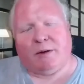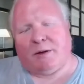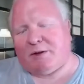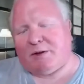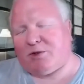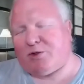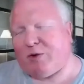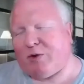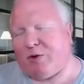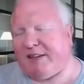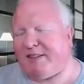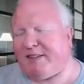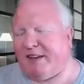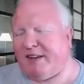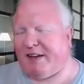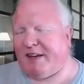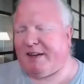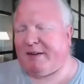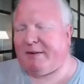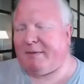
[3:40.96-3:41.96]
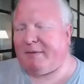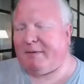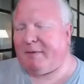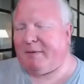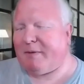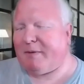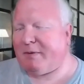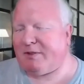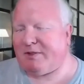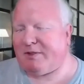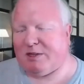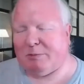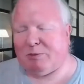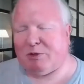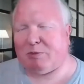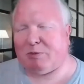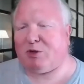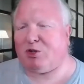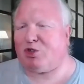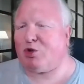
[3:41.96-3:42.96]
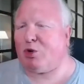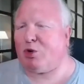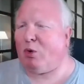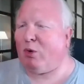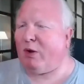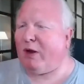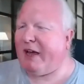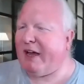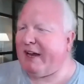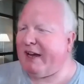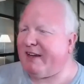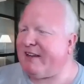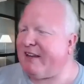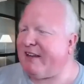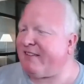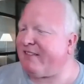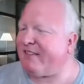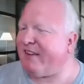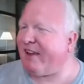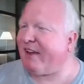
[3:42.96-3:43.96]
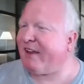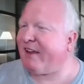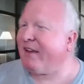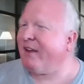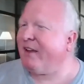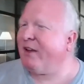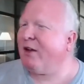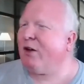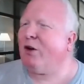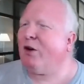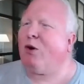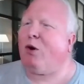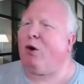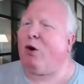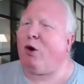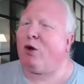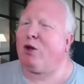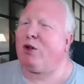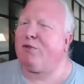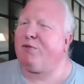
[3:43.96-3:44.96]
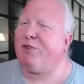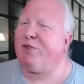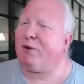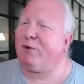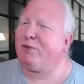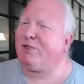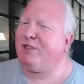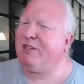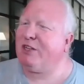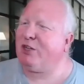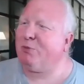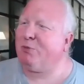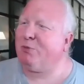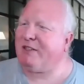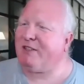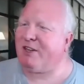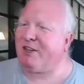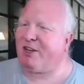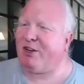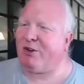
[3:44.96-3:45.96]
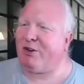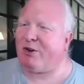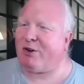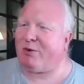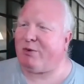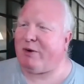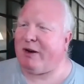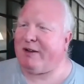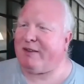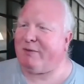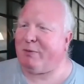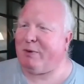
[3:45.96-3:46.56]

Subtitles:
tracing, symptom control, and testing, all of those need to be secured, right?